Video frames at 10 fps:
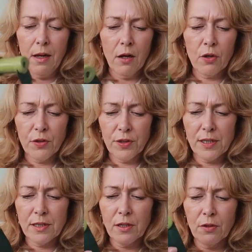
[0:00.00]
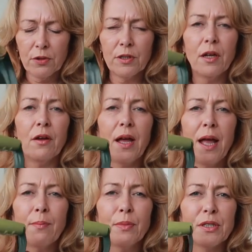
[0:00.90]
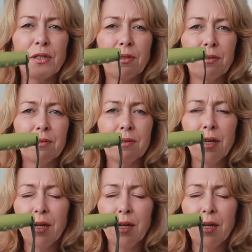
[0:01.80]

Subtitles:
I've got this on Amazon.